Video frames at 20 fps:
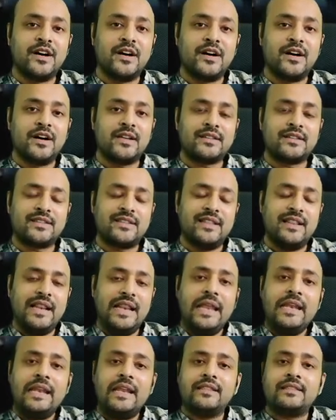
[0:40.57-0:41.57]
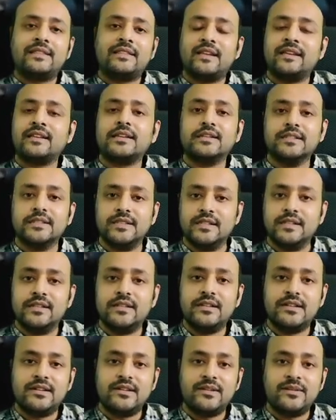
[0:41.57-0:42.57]
a lean and thin girl
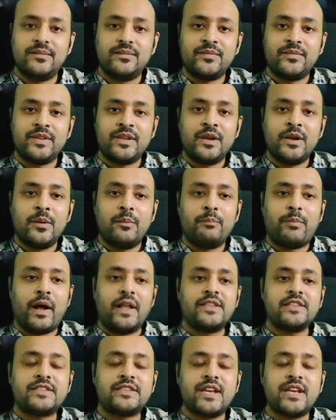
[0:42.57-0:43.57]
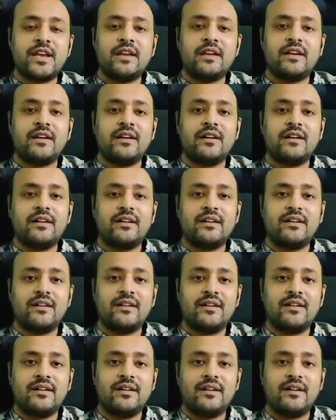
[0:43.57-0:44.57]
punching
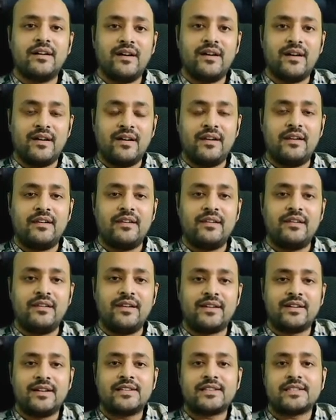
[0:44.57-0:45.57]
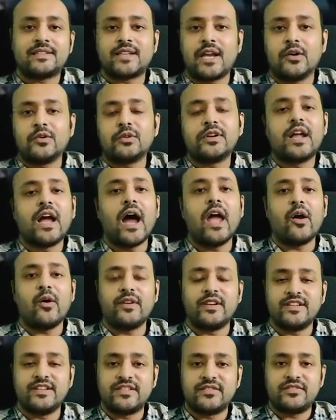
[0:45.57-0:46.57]
a little stout guy on
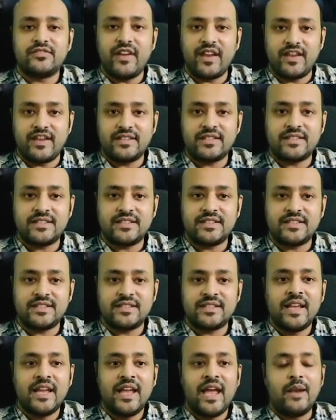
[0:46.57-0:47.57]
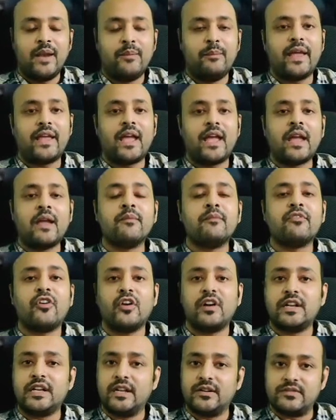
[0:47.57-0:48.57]
his face and making him
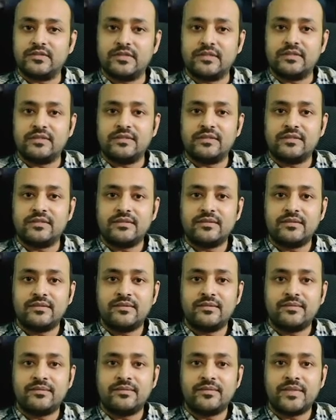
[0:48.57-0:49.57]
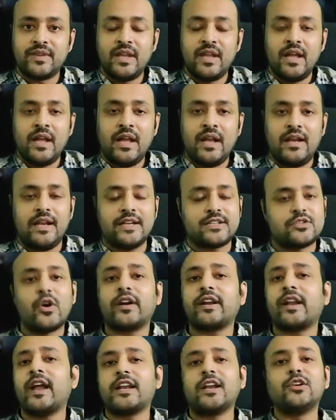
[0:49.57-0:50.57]
fall down. Let's not
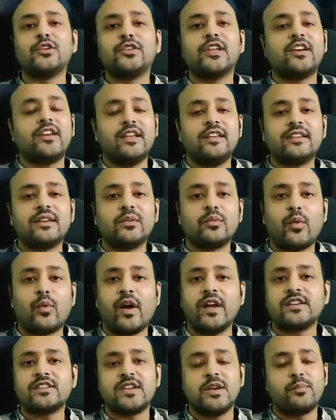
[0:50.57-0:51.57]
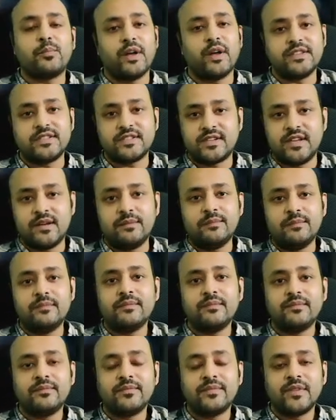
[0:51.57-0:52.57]
get into the reason why she punched him
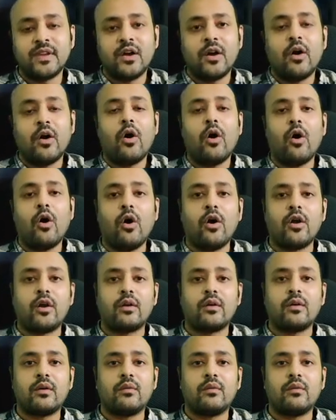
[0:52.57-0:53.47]
or